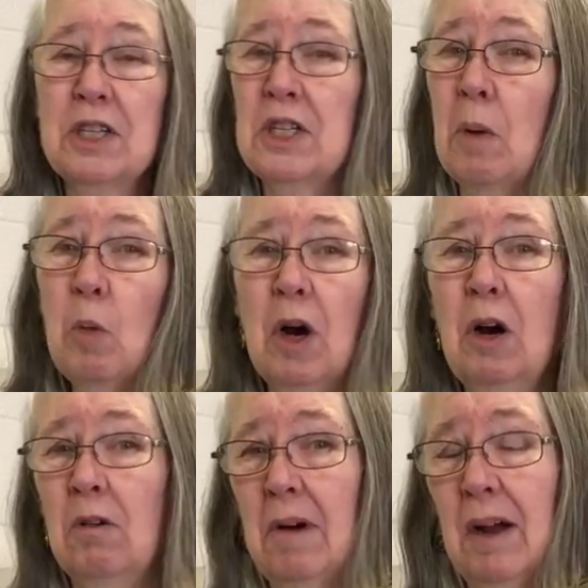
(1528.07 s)

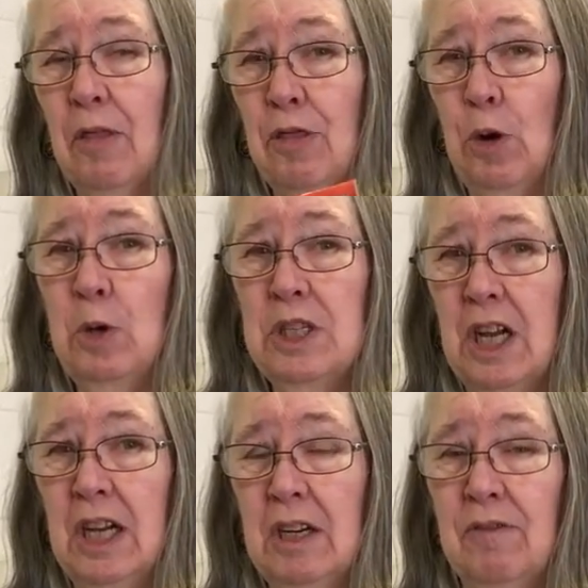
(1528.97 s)
somewhere around
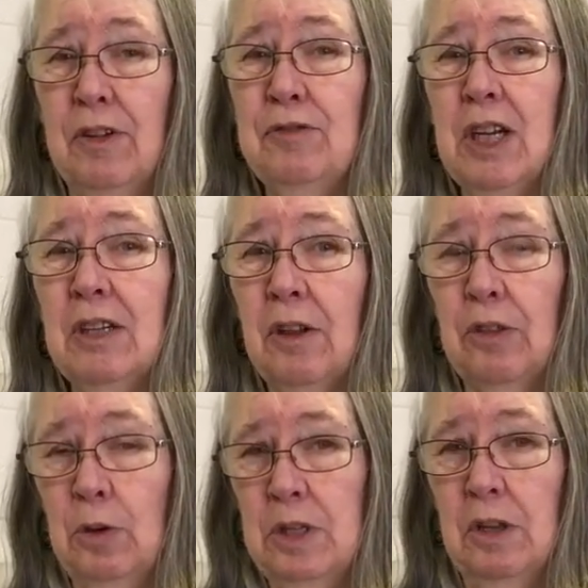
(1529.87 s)
$13 to
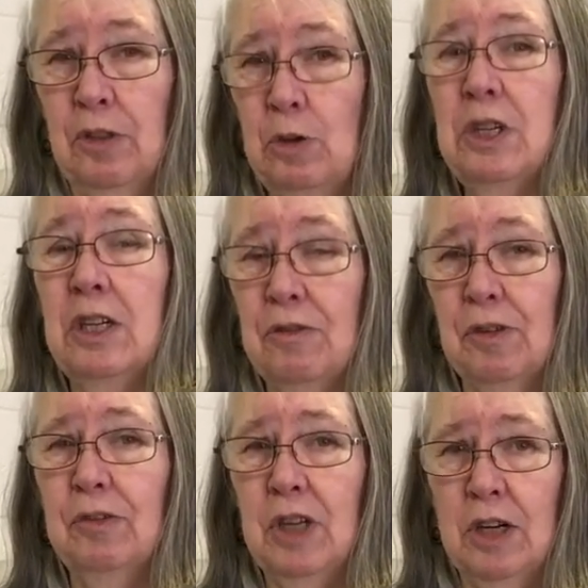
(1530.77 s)

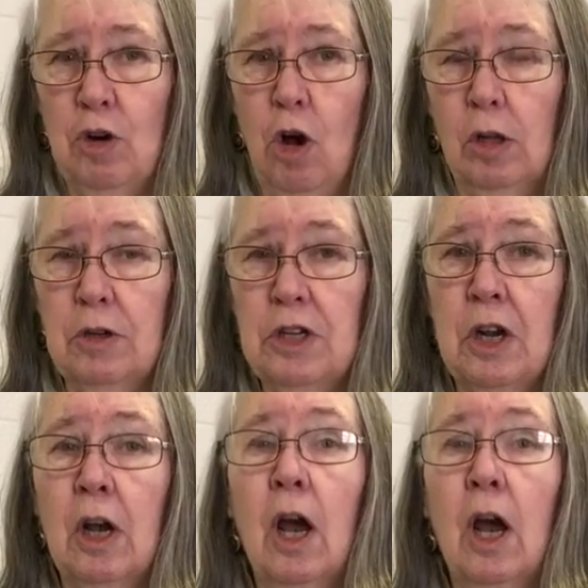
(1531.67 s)
$15.